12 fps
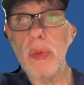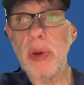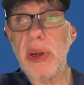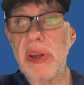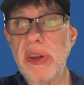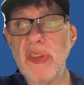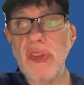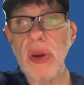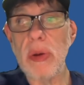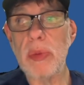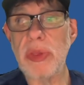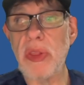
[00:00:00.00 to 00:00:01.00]
we're going to
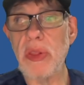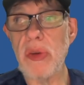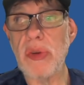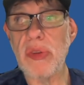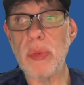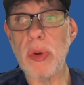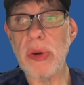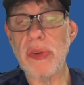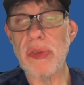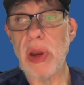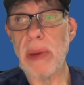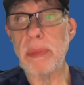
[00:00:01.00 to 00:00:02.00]
start with the Lotus Water
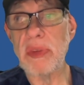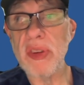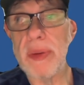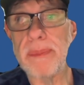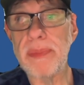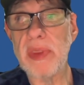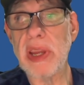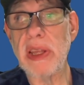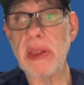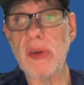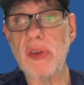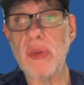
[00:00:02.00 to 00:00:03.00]
Drops.
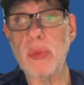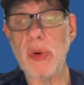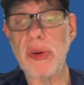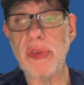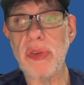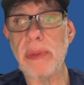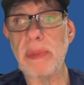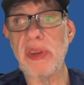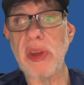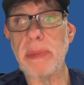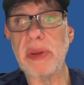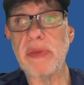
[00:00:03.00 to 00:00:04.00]
And Lotus Water Drops
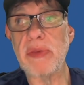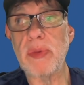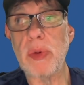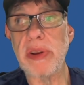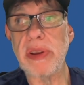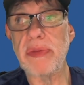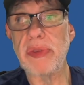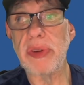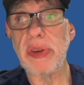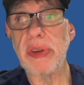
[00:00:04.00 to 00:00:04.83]
come in four different